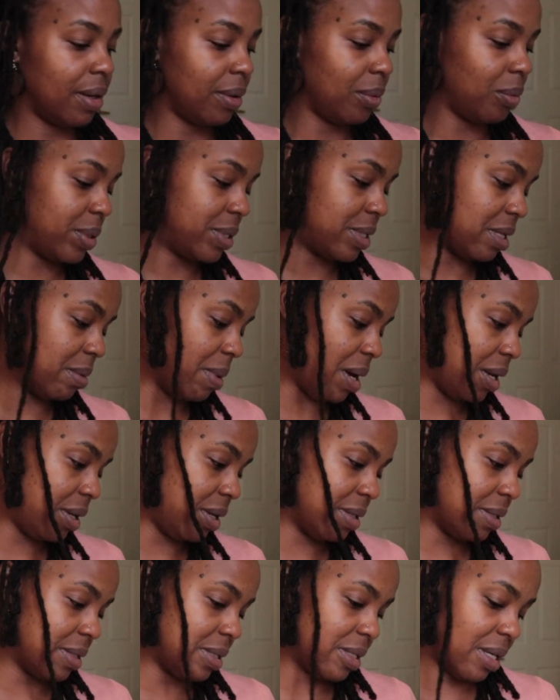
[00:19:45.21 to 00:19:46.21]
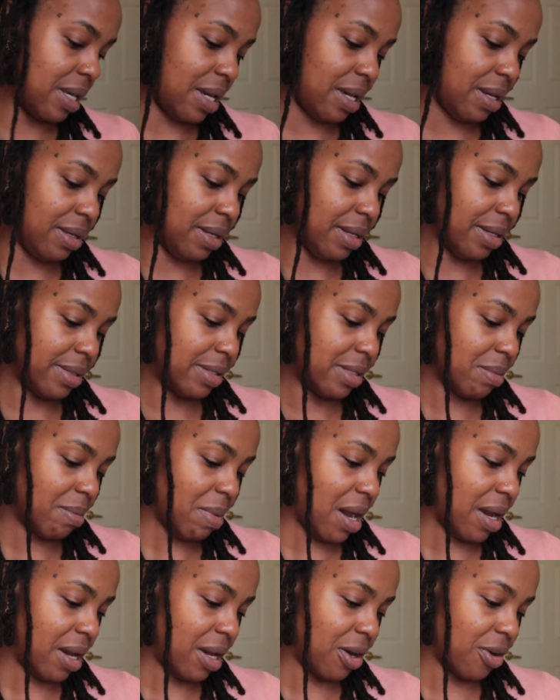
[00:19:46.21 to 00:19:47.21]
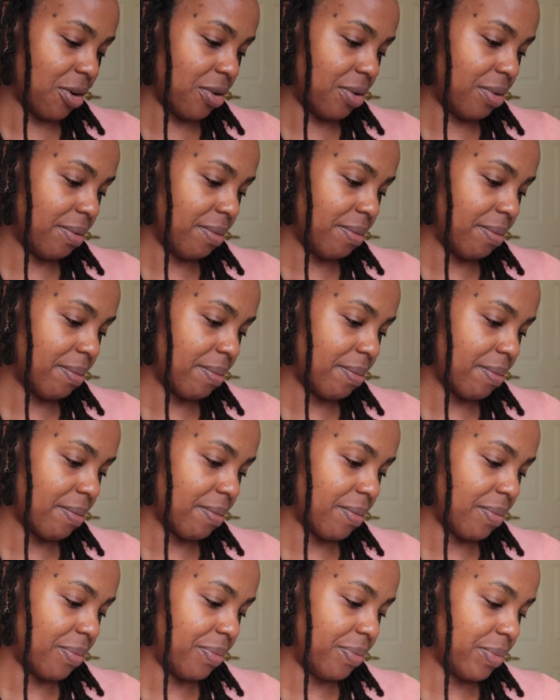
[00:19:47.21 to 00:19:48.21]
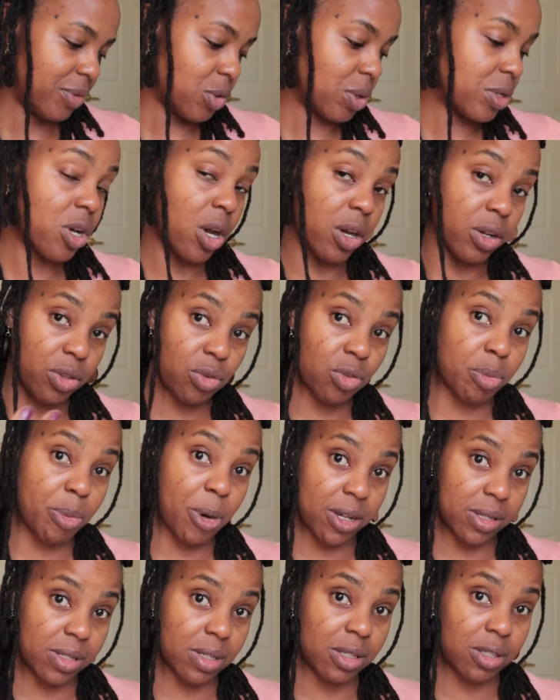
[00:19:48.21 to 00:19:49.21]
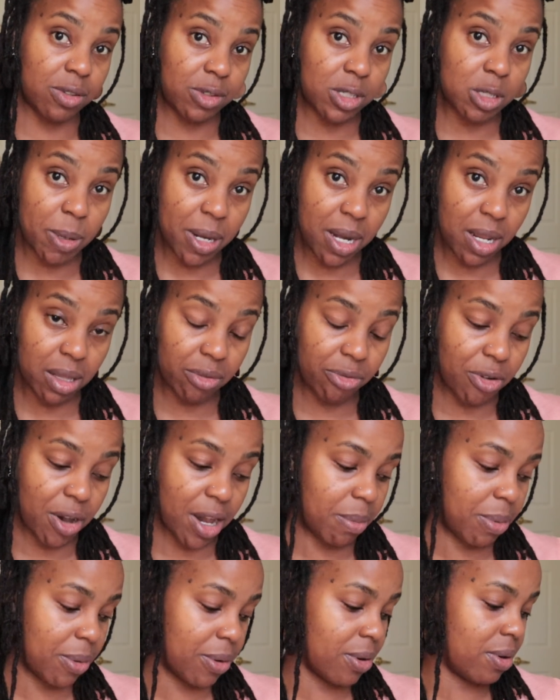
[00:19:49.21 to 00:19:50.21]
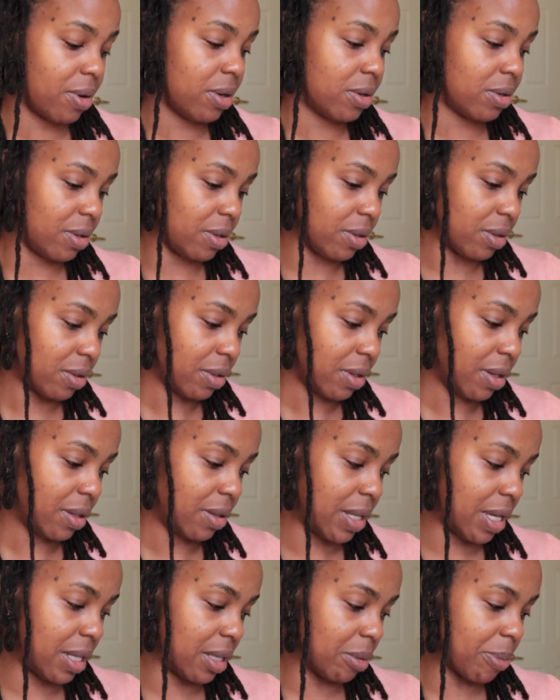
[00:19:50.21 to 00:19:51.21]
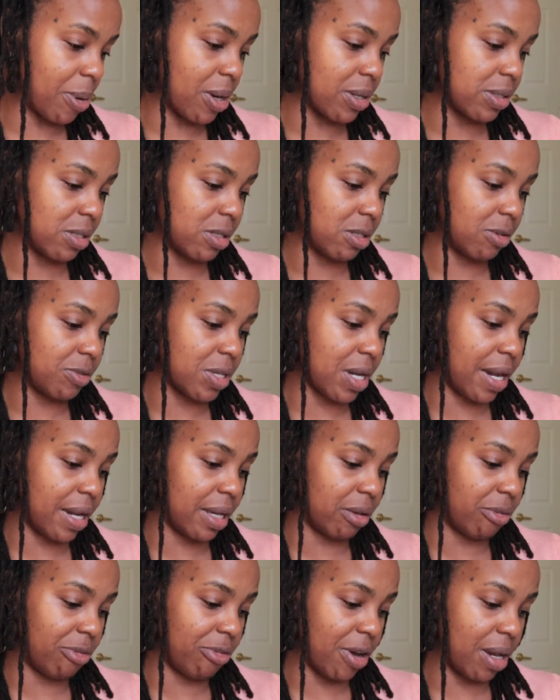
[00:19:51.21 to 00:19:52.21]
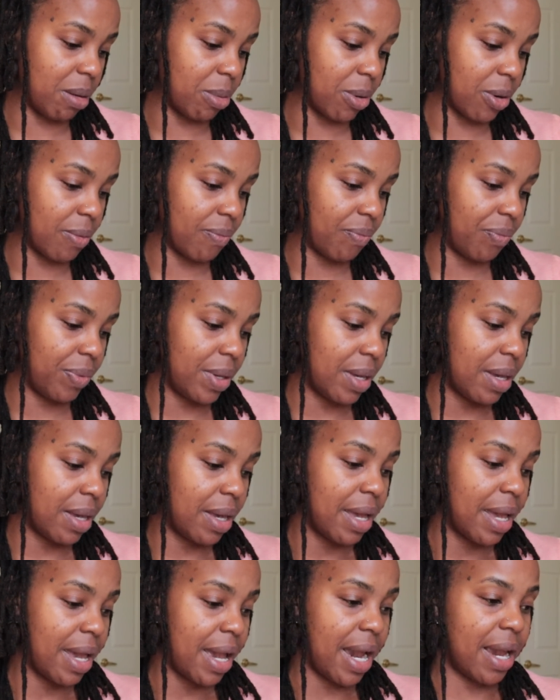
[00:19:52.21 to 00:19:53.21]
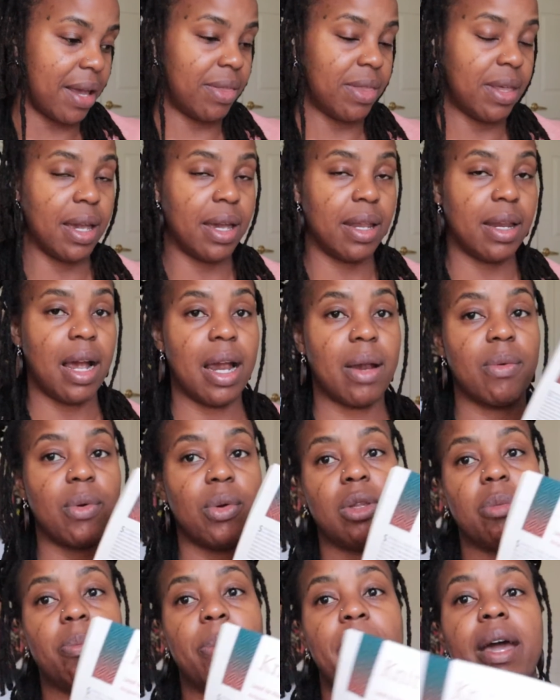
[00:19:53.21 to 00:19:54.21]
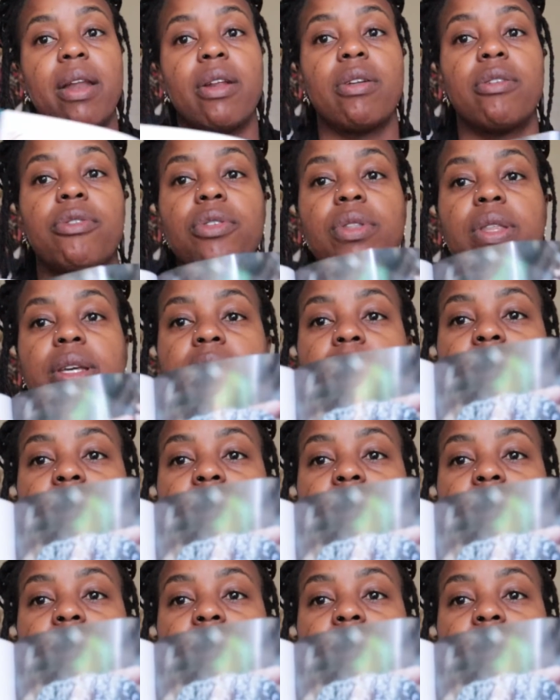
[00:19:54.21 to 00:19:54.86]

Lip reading: With some onion skin and some iron. So I talked through the process of spinning the fiber, then the process of dyeing the fiber, and then I wrote the pattern for these